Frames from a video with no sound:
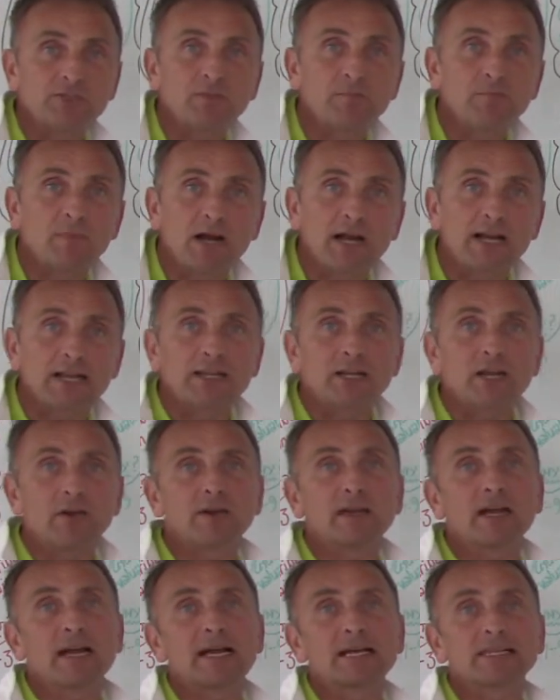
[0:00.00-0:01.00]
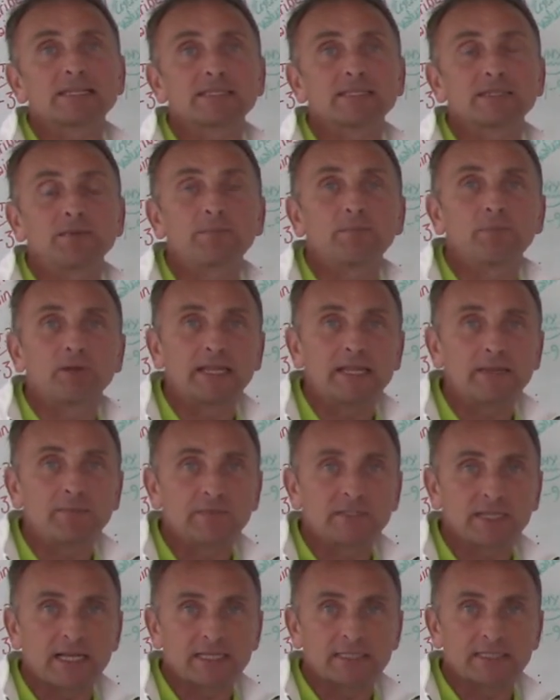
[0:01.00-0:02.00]
You might know it as the BLEEP
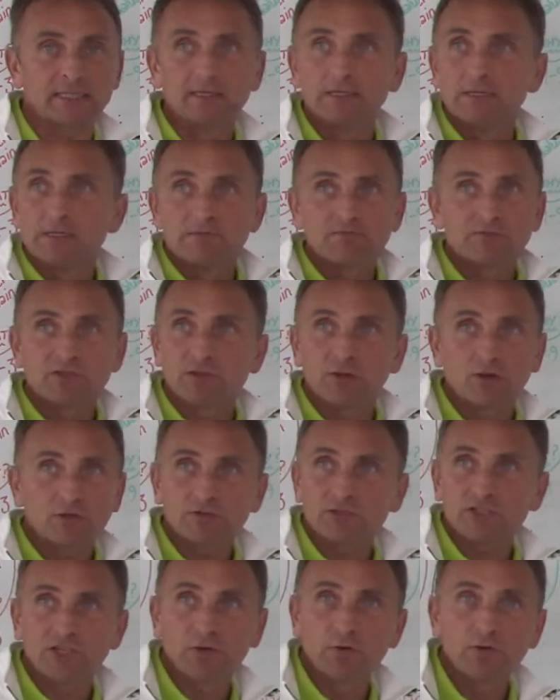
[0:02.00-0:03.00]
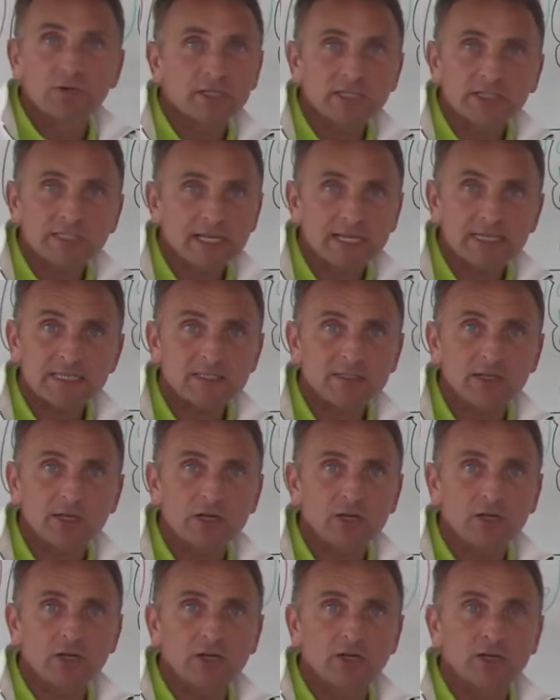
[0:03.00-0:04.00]
test. Two other tests that
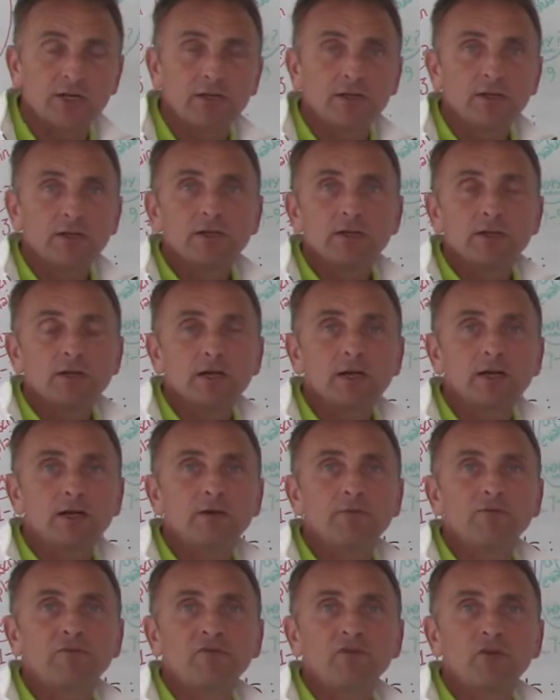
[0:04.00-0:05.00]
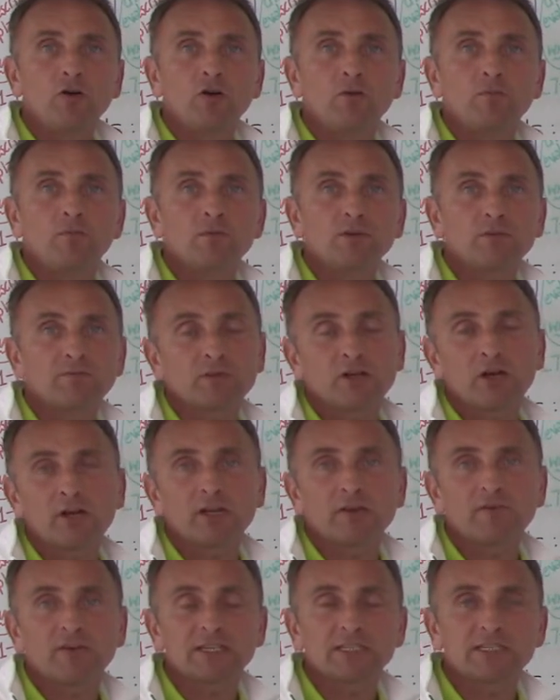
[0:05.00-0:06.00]
are good for
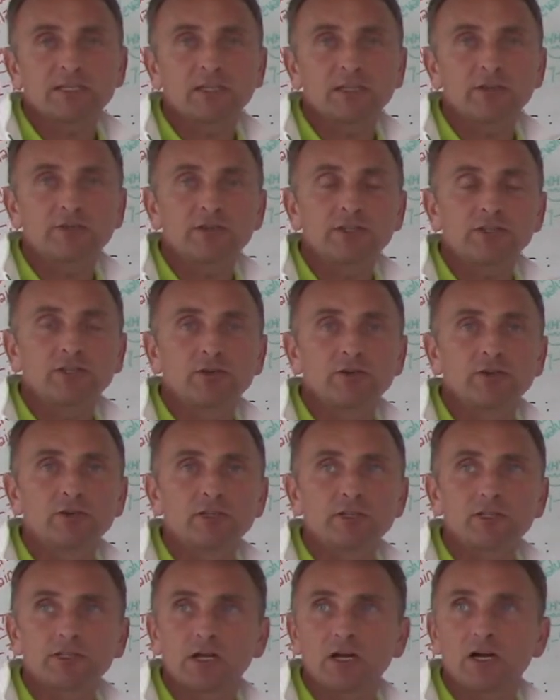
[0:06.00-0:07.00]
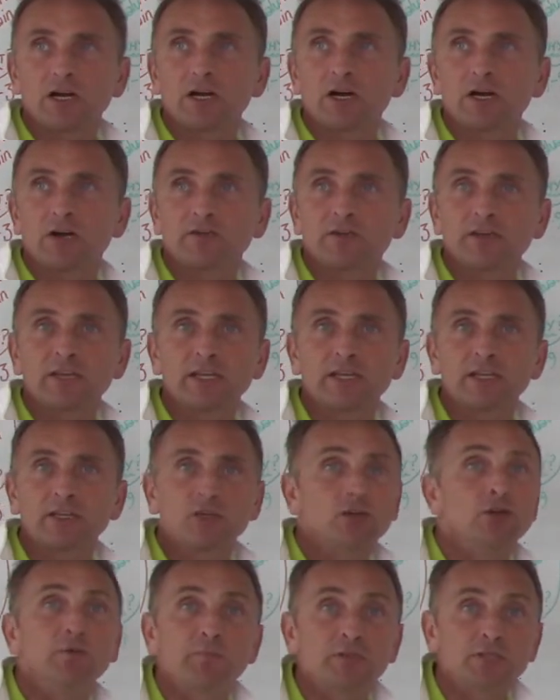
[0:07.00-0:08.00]
cardiovascular endurance are the
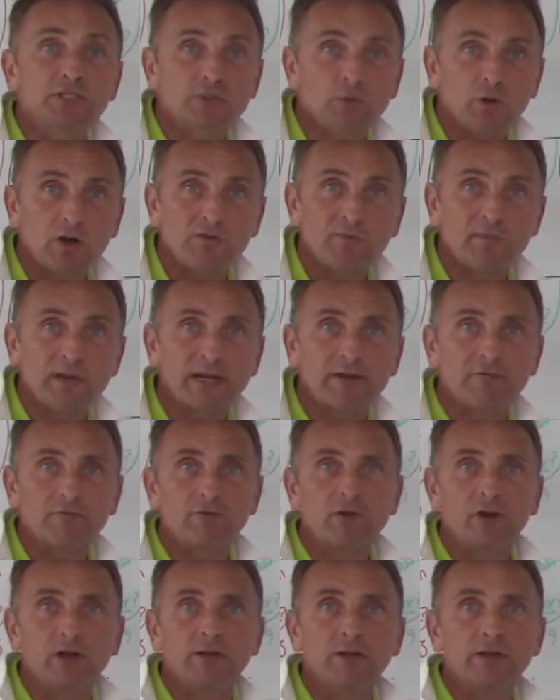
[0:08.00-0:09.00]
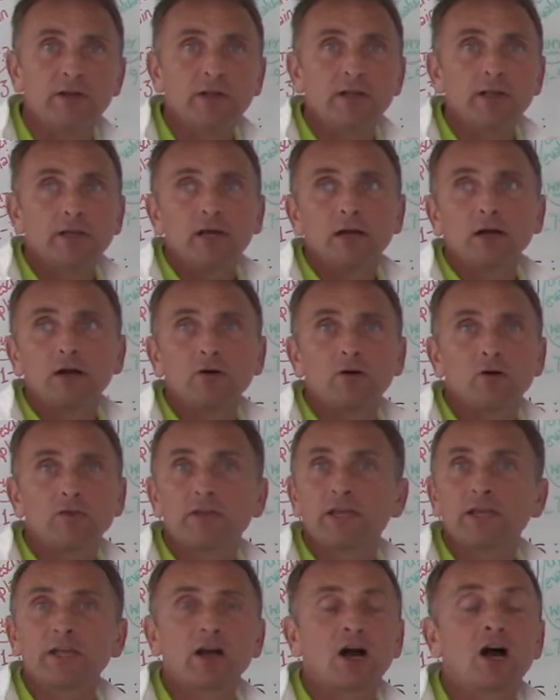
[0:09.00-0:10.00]
Cooper's 12-minute run or
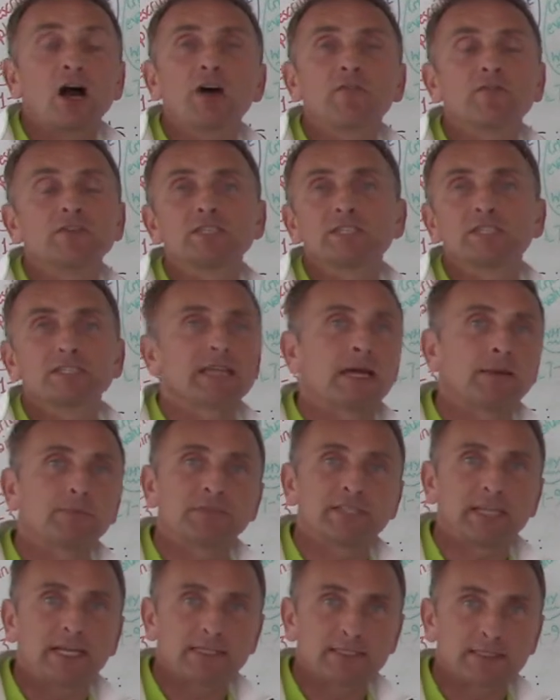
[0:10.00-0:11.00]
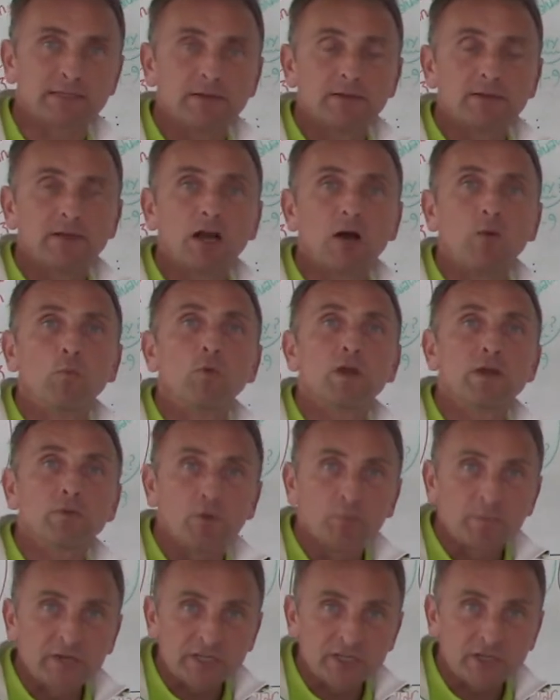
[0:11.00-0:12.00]
the Harvard step test. And we
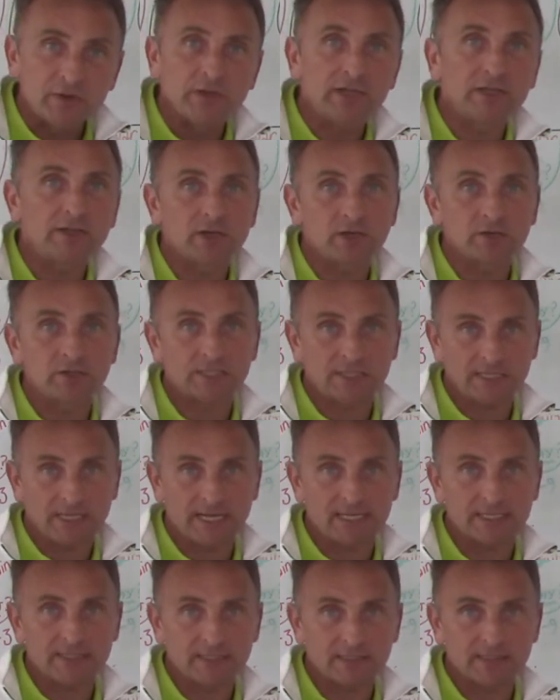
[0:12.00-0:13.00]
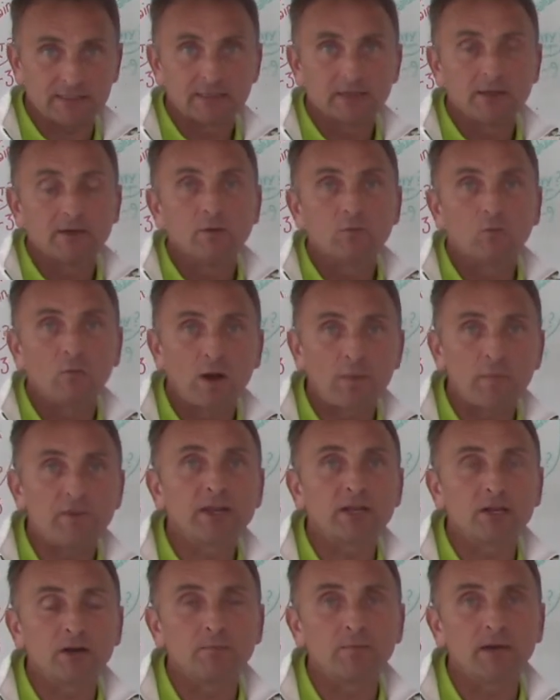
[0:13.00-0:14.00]
will be doing those tests when we
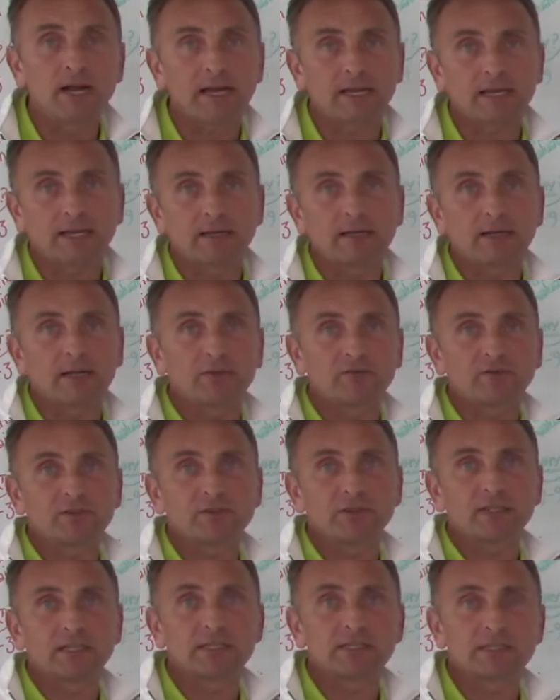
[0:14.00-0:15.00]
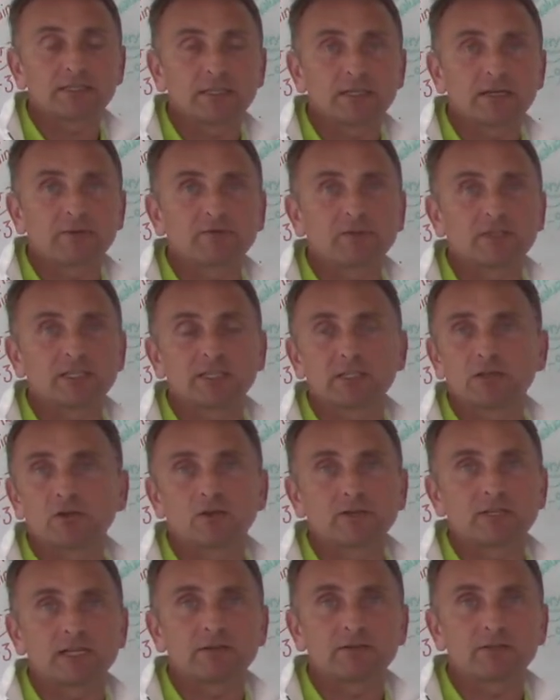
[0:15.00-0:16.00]
come back after this
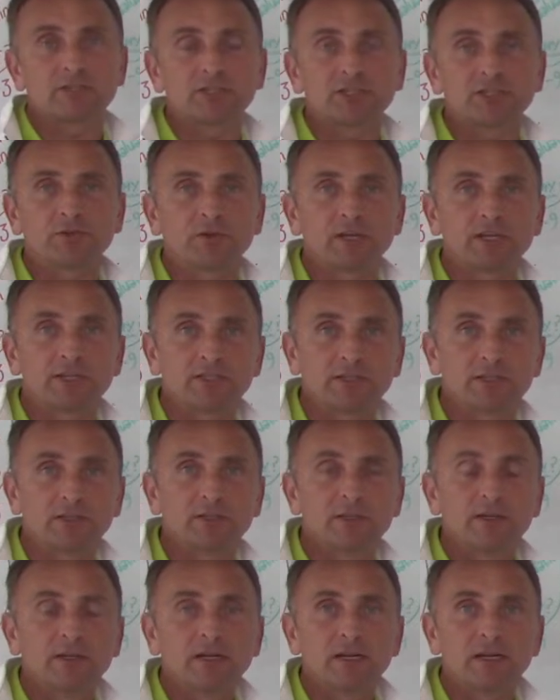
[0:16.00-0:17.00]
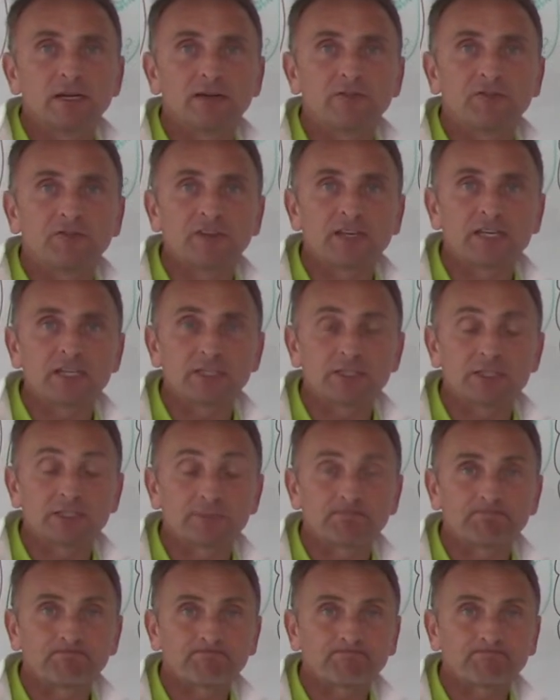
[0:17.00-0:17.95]
lockdown situation finishes.